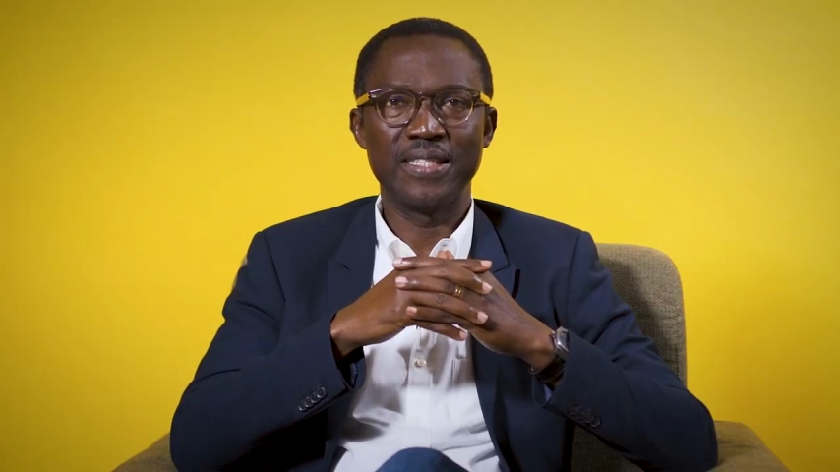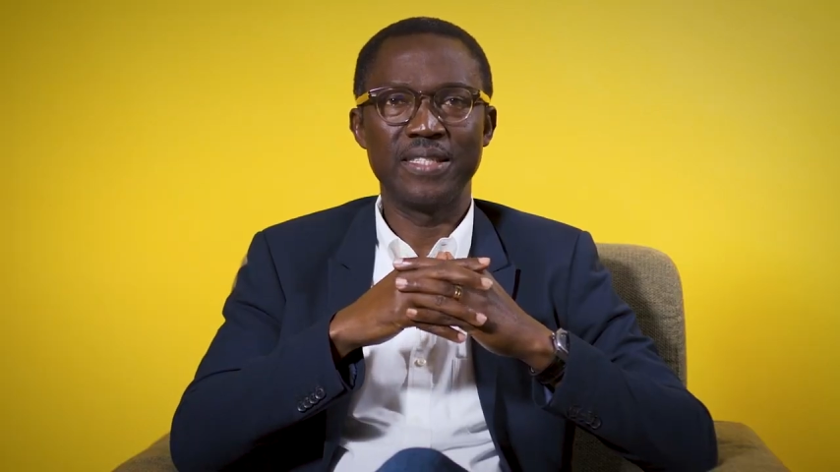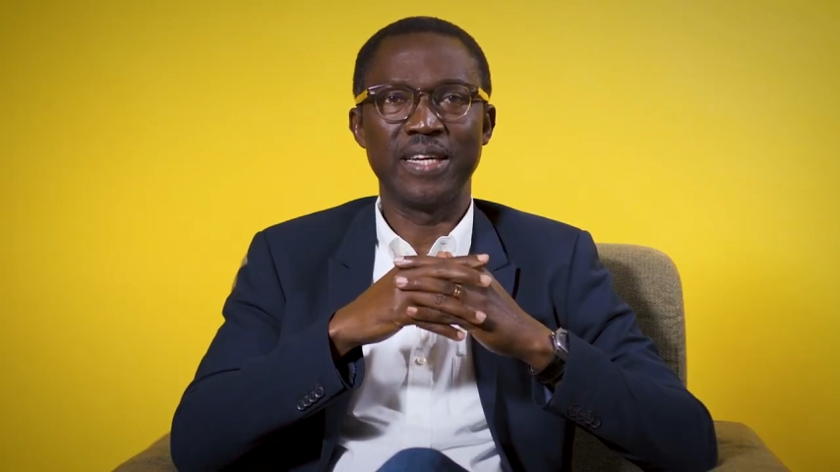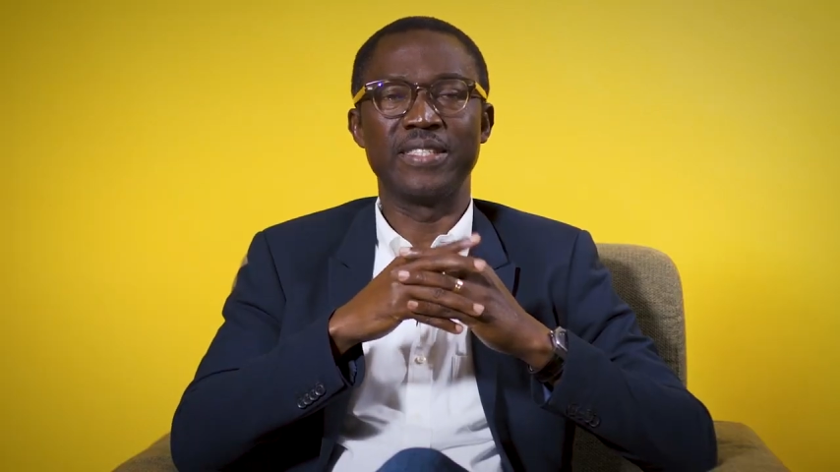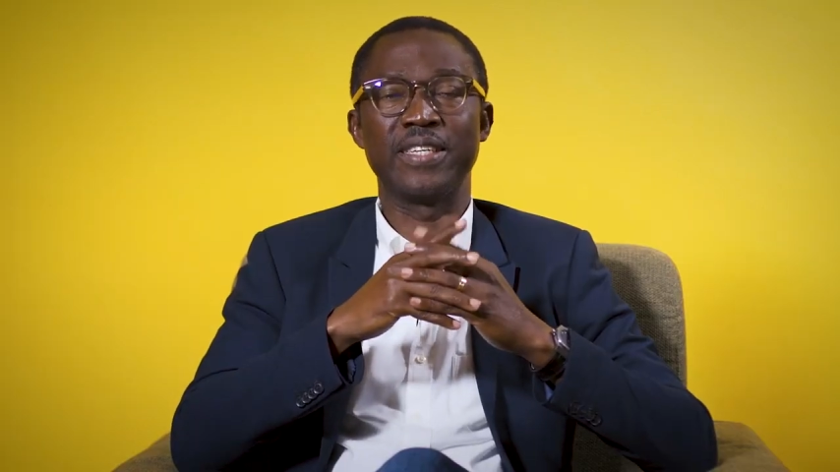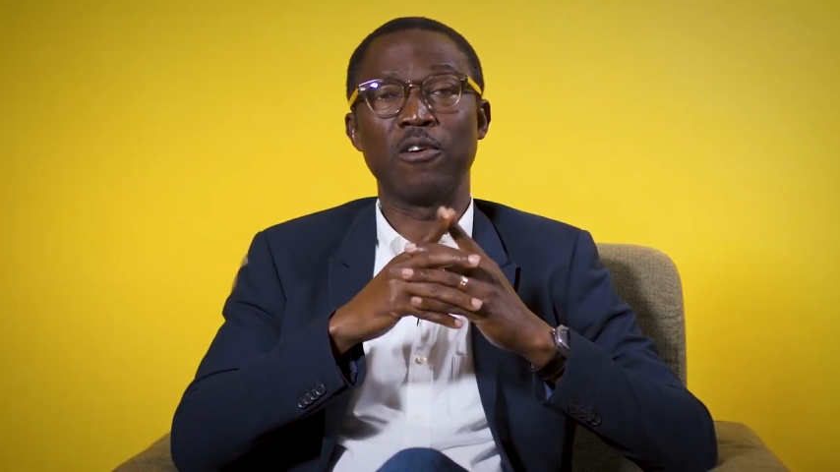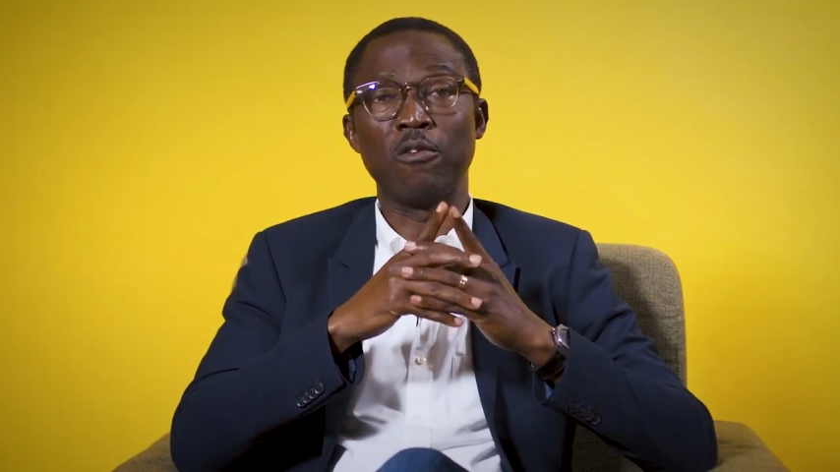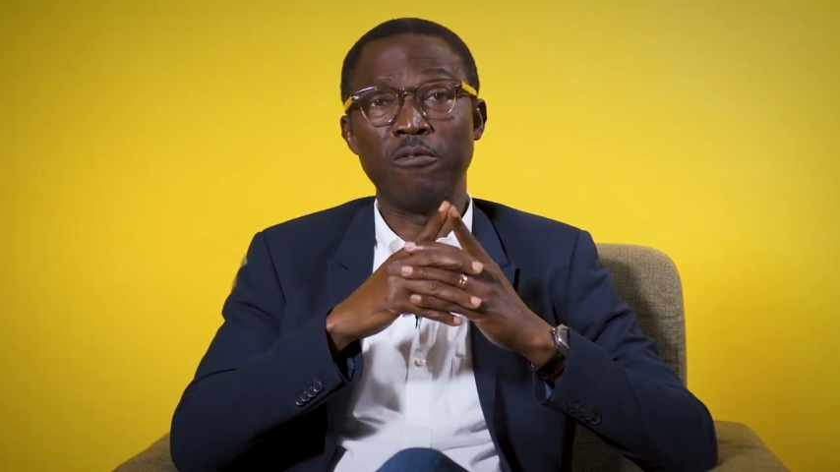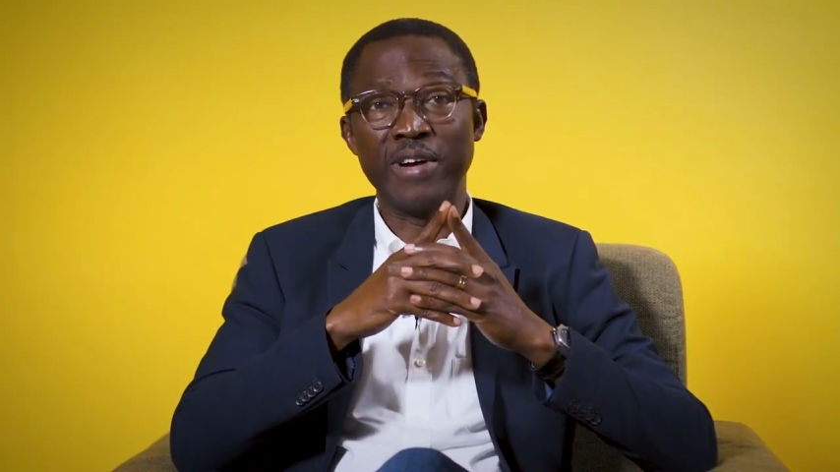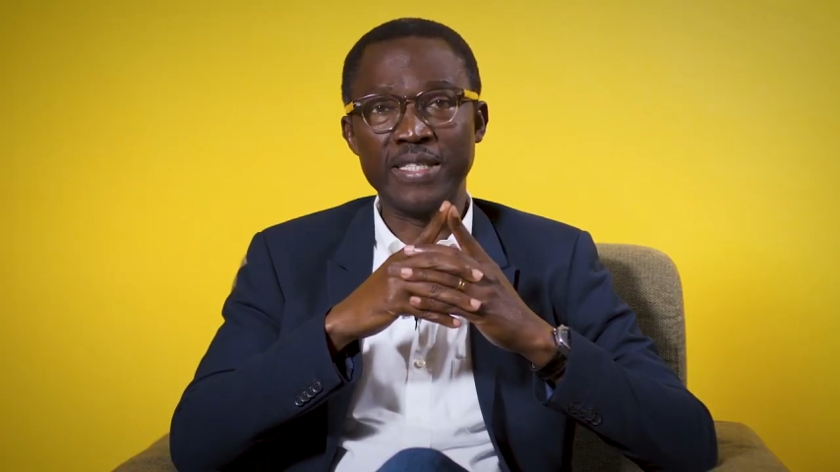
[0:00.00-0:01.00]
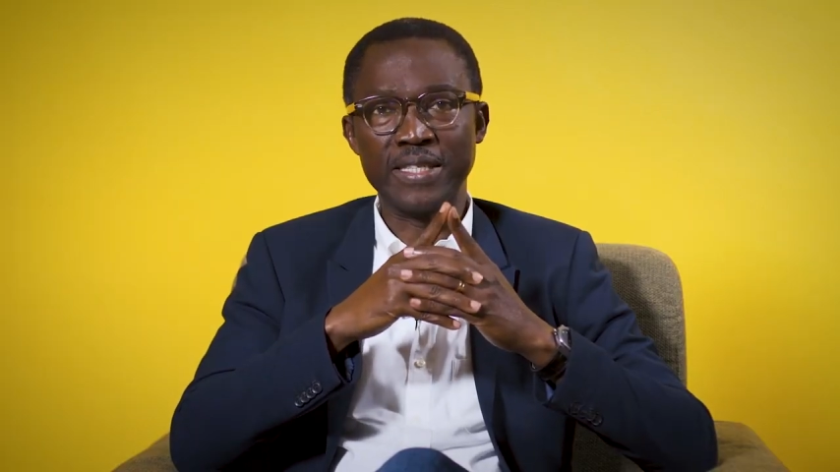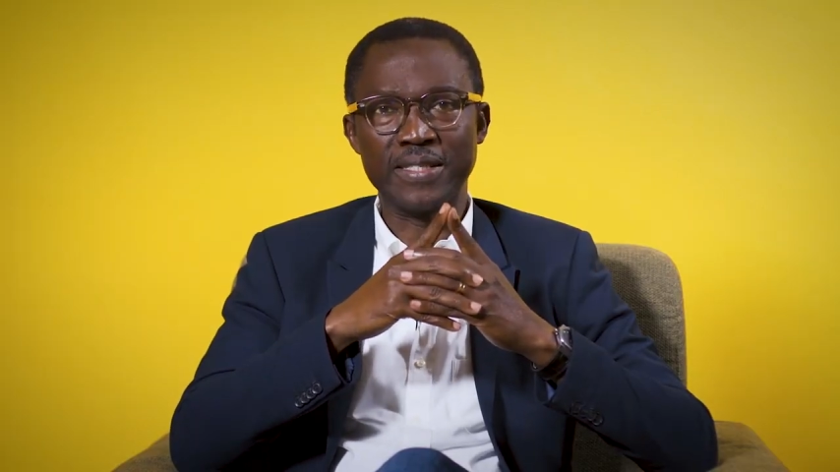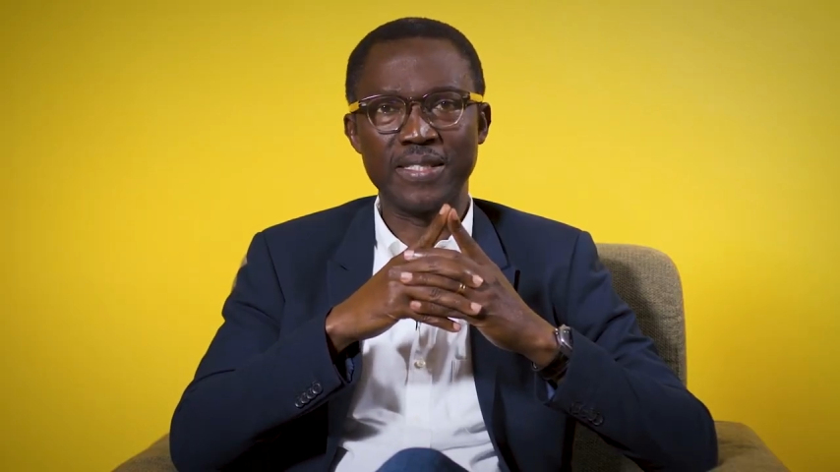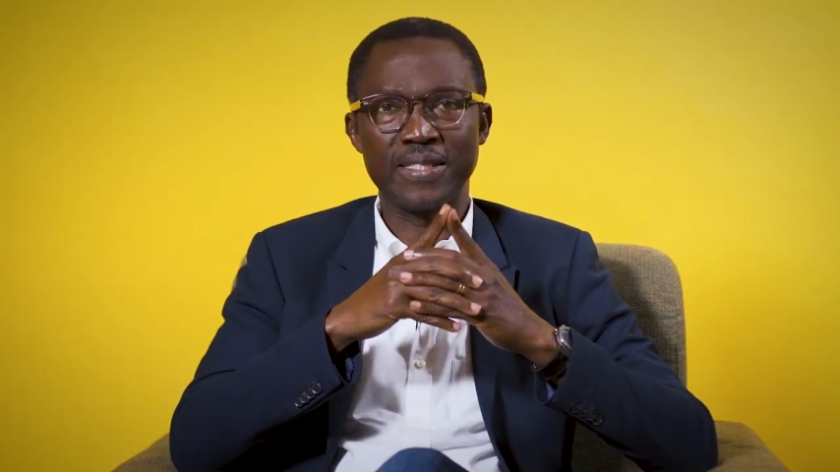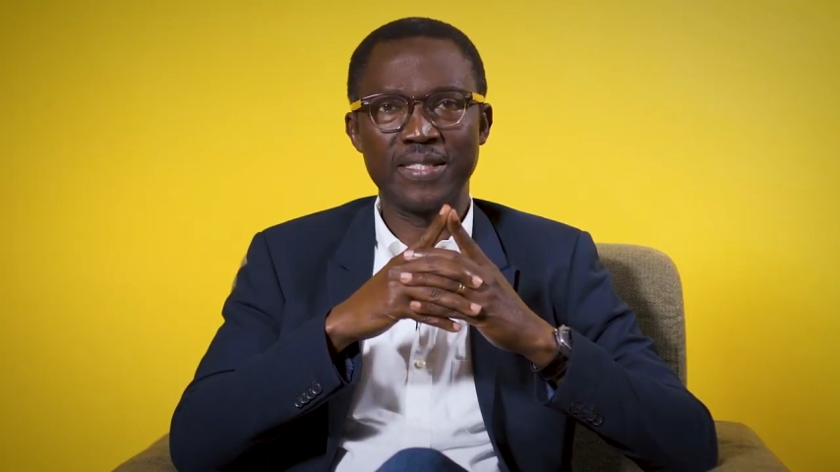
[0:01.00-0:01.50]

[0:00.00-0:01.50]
there is a convergence.